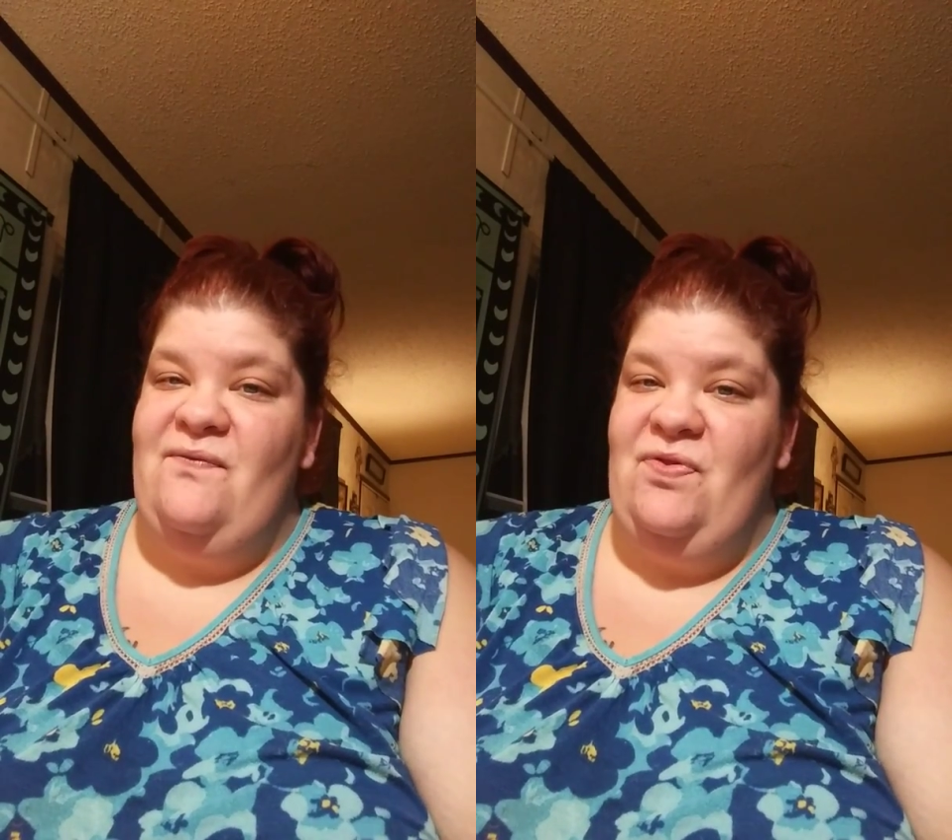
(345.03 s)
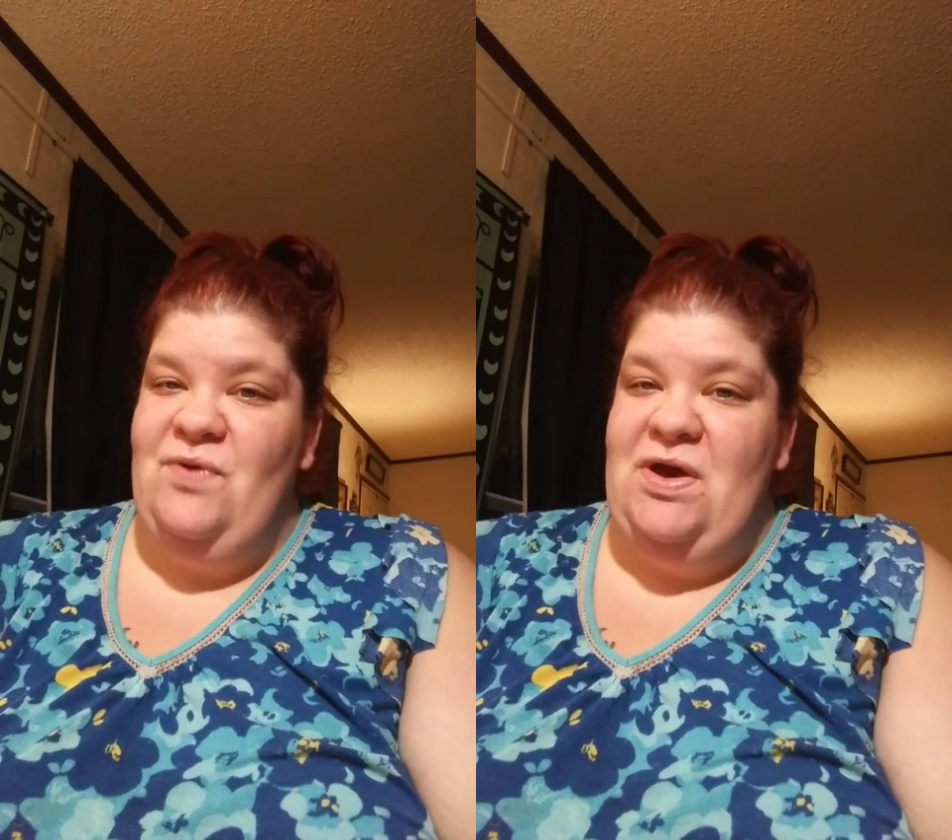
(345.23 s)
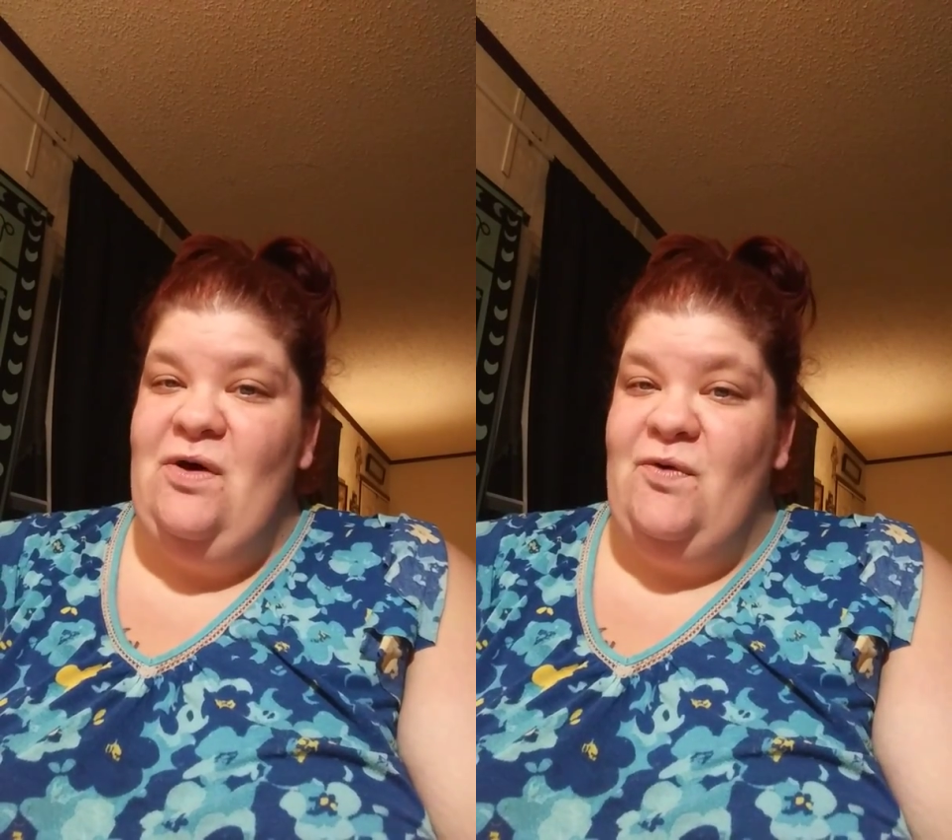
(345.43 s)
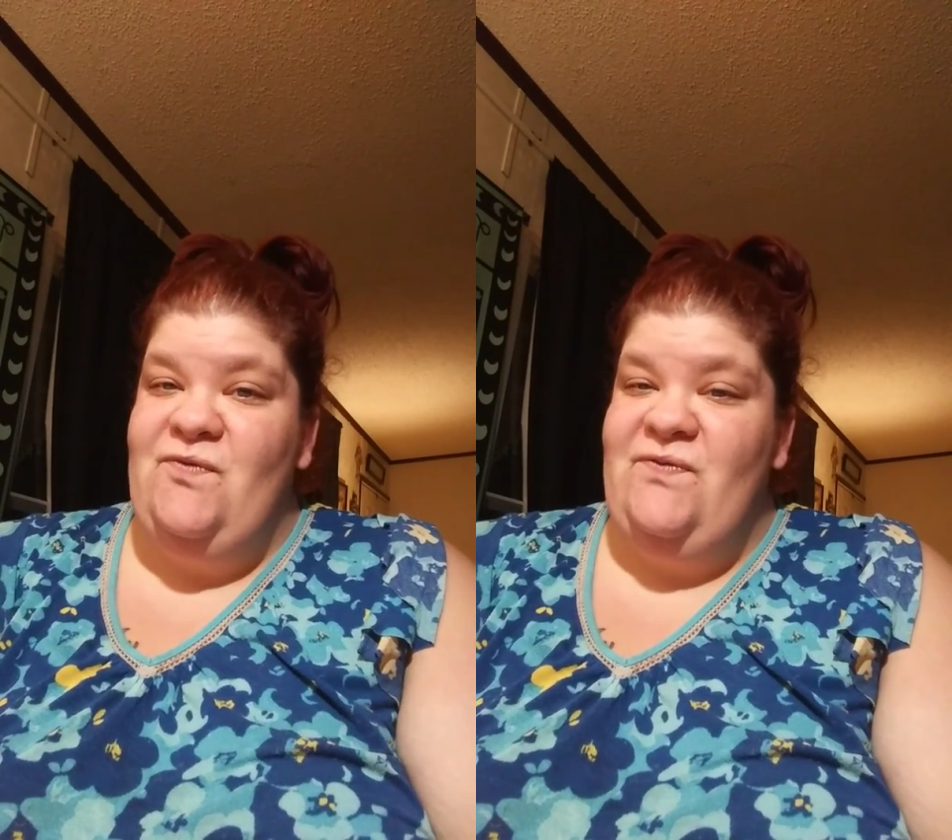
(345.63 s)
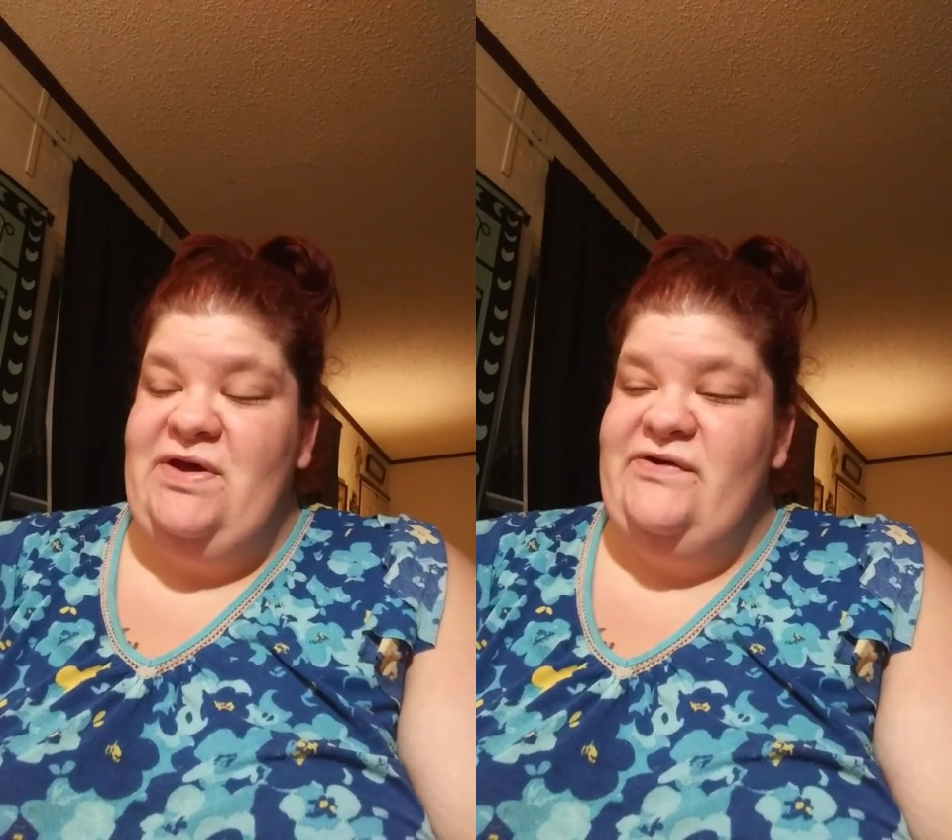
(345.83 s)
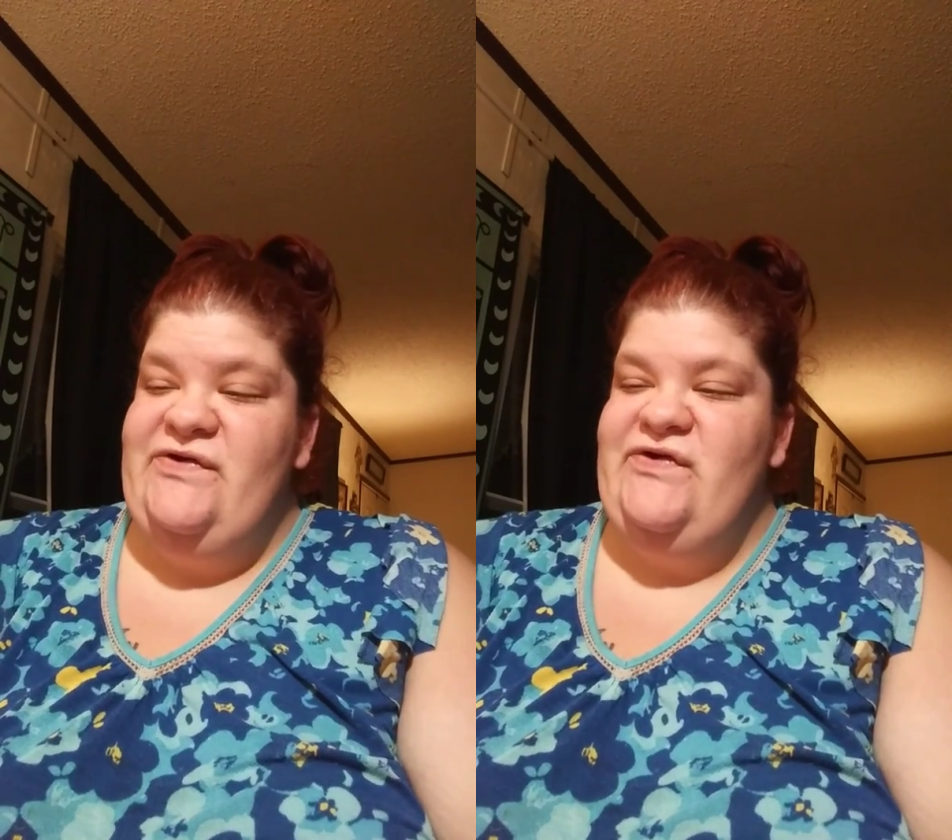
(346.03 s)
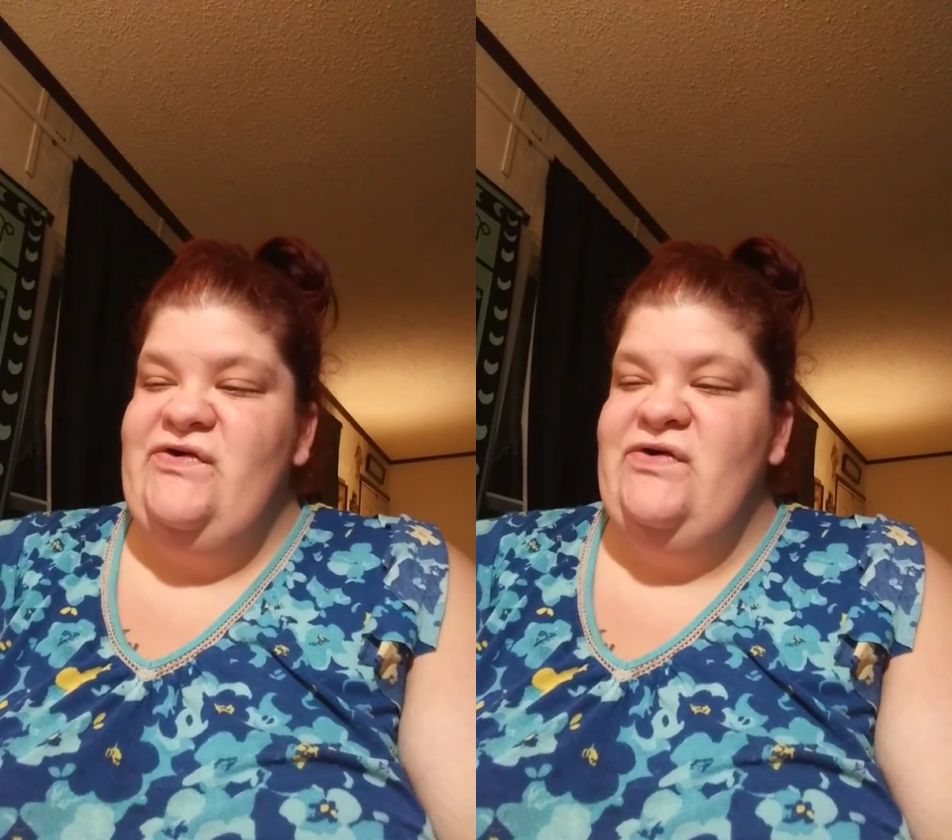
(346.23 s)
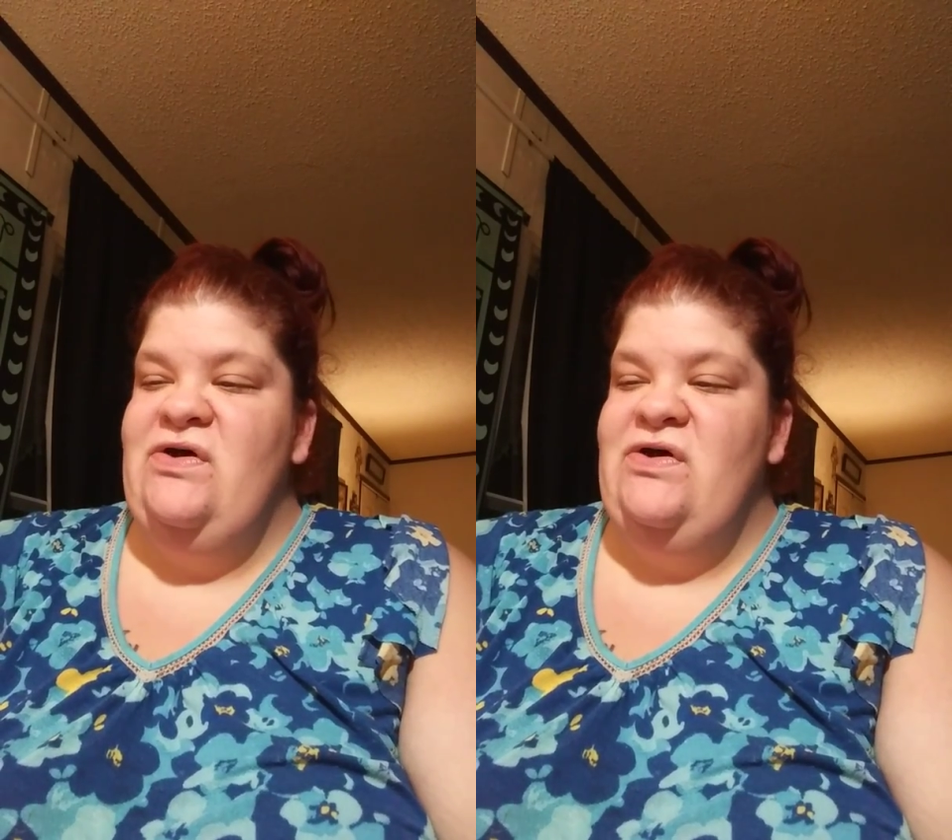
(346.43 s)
three goldfish,